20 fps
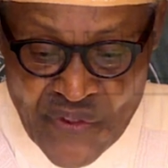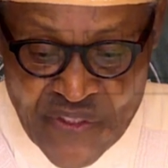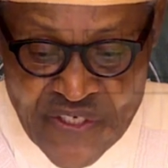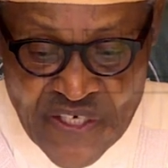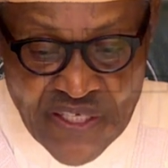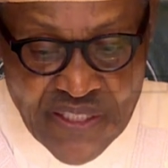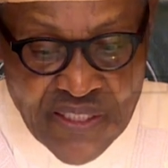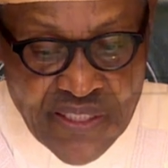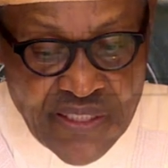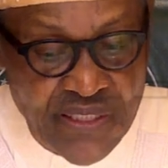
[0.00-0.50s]

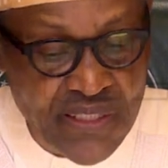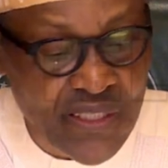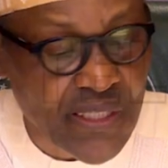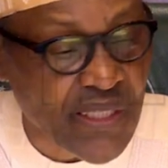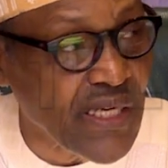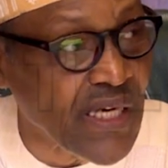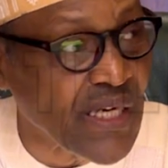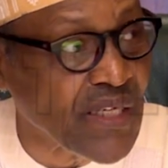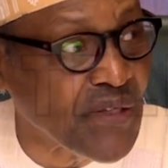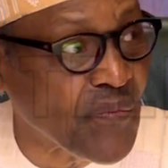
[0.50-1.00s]
bitterness
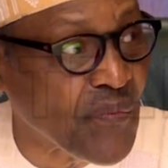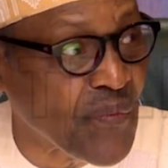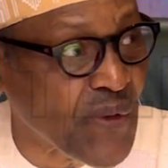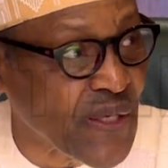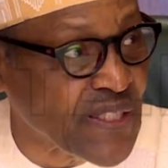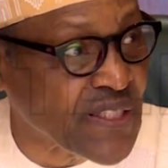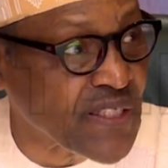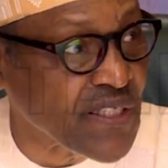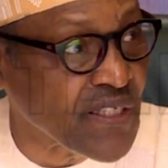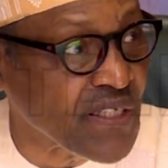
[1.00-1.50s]
and
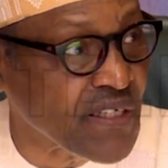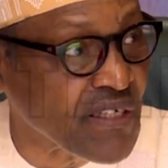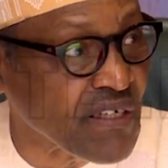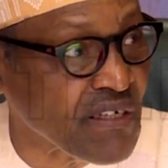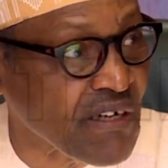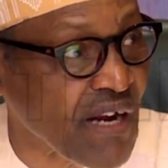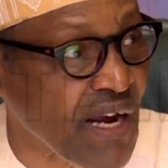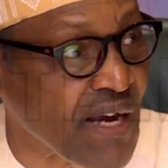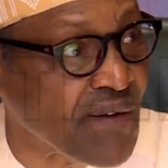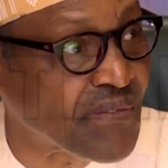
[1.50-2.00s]
petty
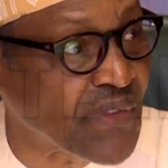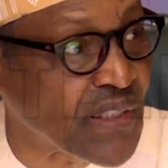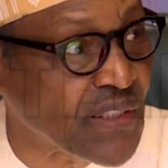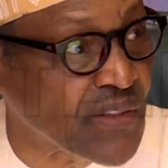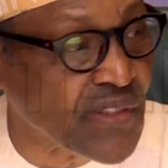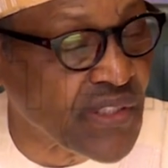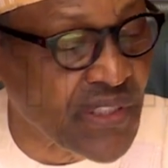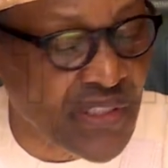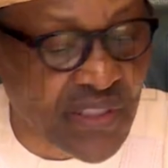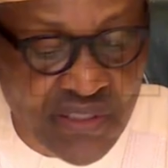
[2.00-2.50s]

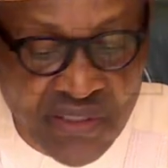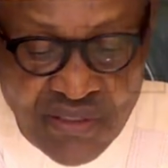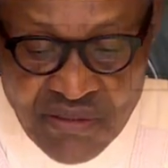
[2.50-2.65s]
rivalry.